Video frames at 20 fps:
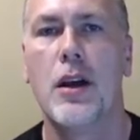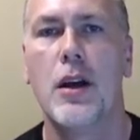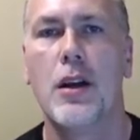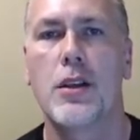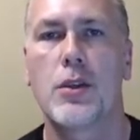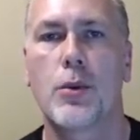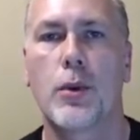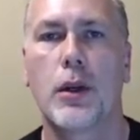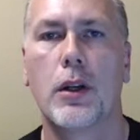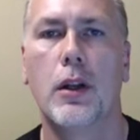
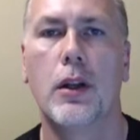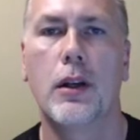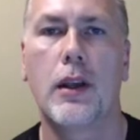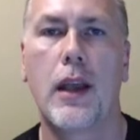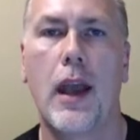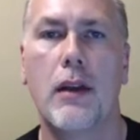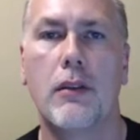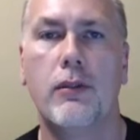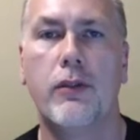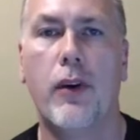So we're going to look
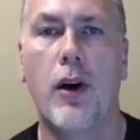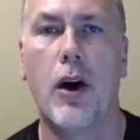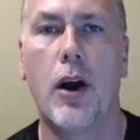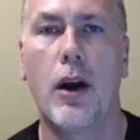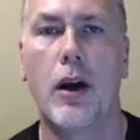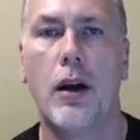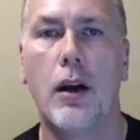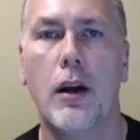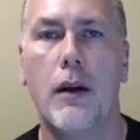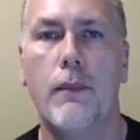at
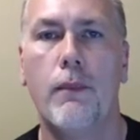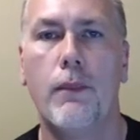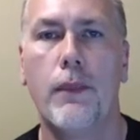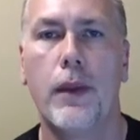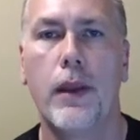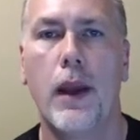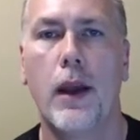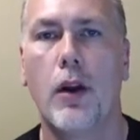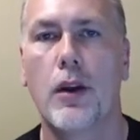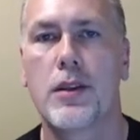var
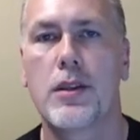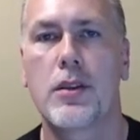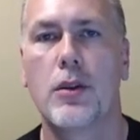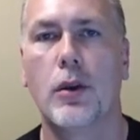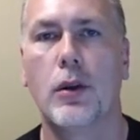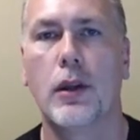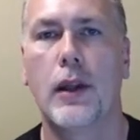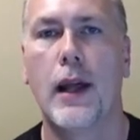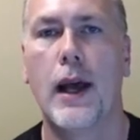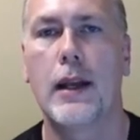and also
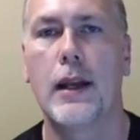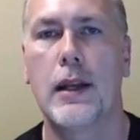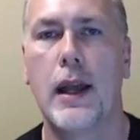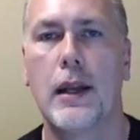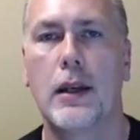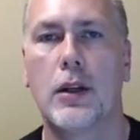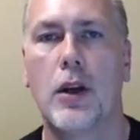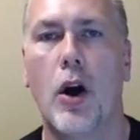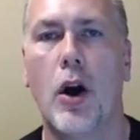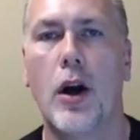let
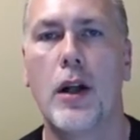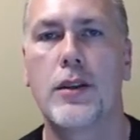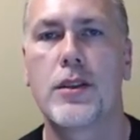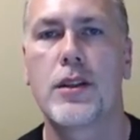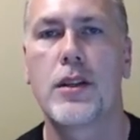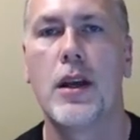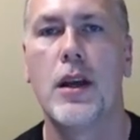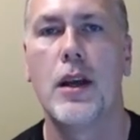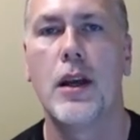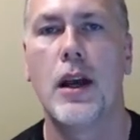and
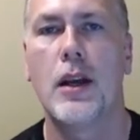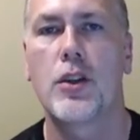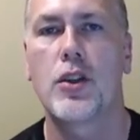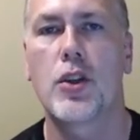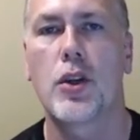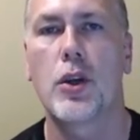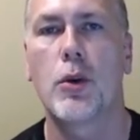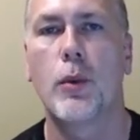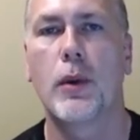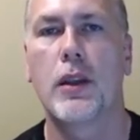const and show
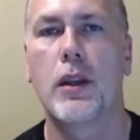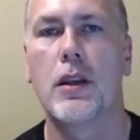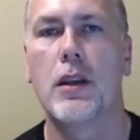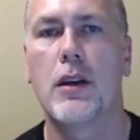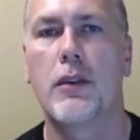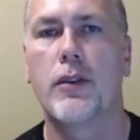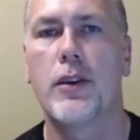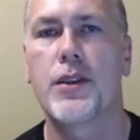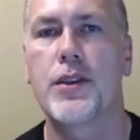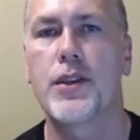you what the
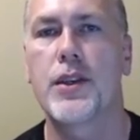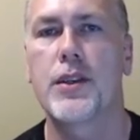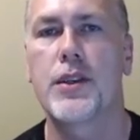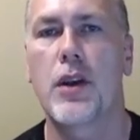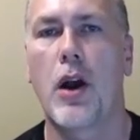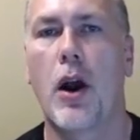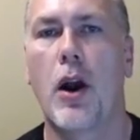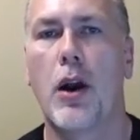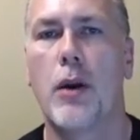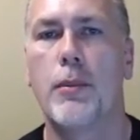differences
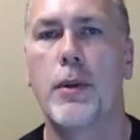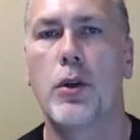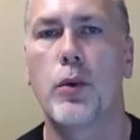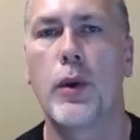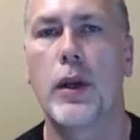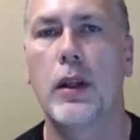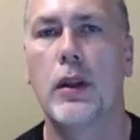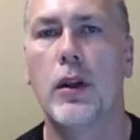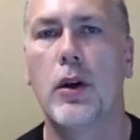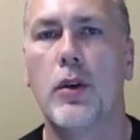are
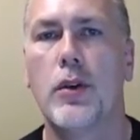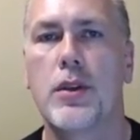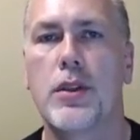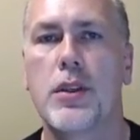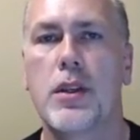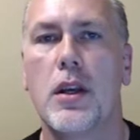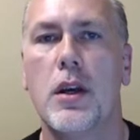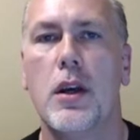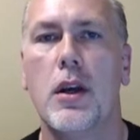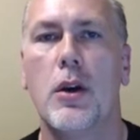between
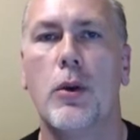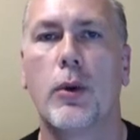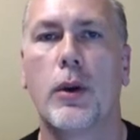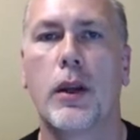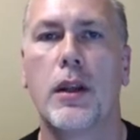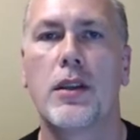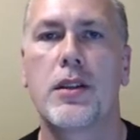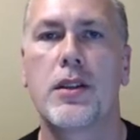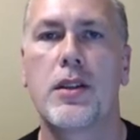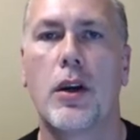those. We're
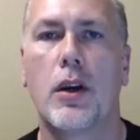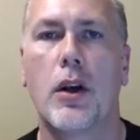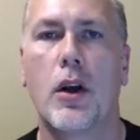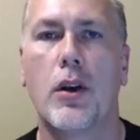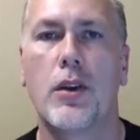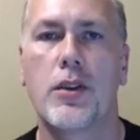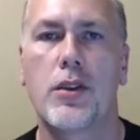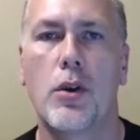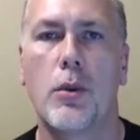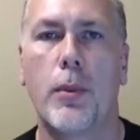going to start
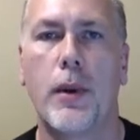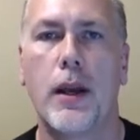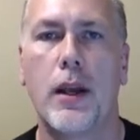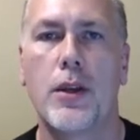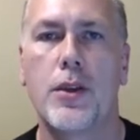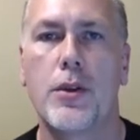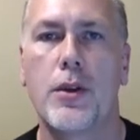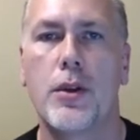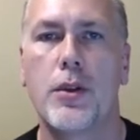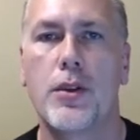also by
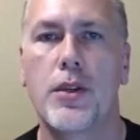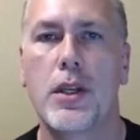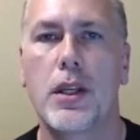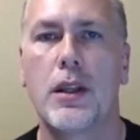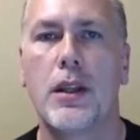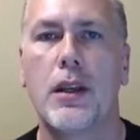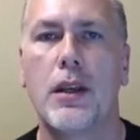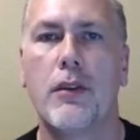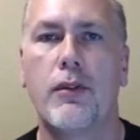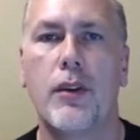introducing
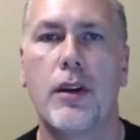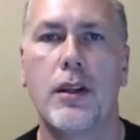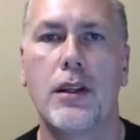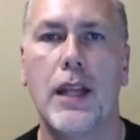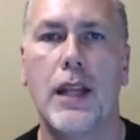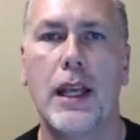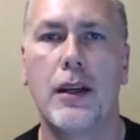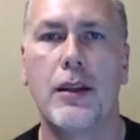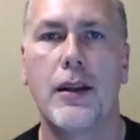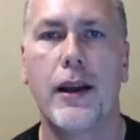the different
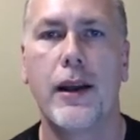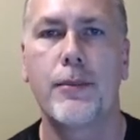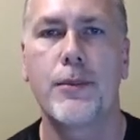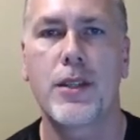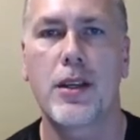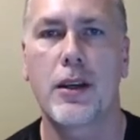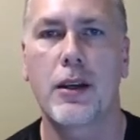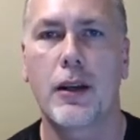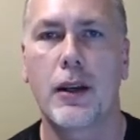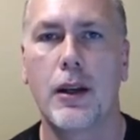data
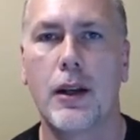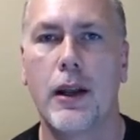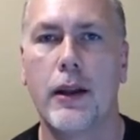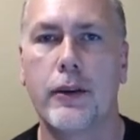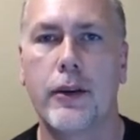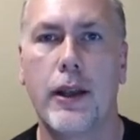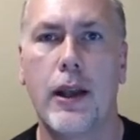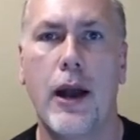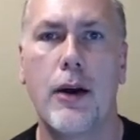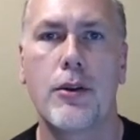types that you're going to
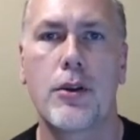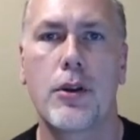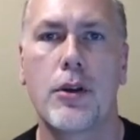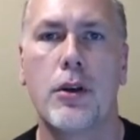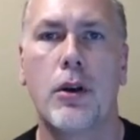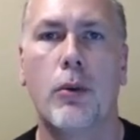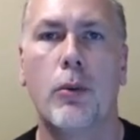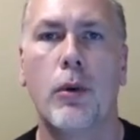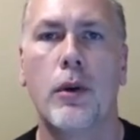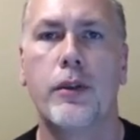
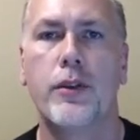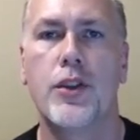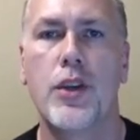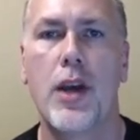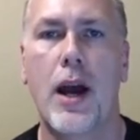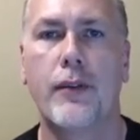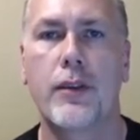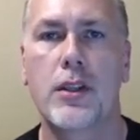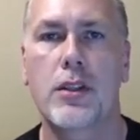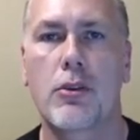encounter with
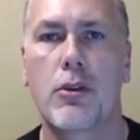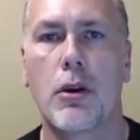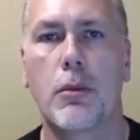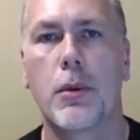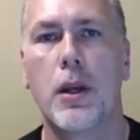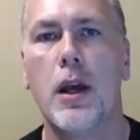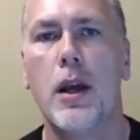JavaScript.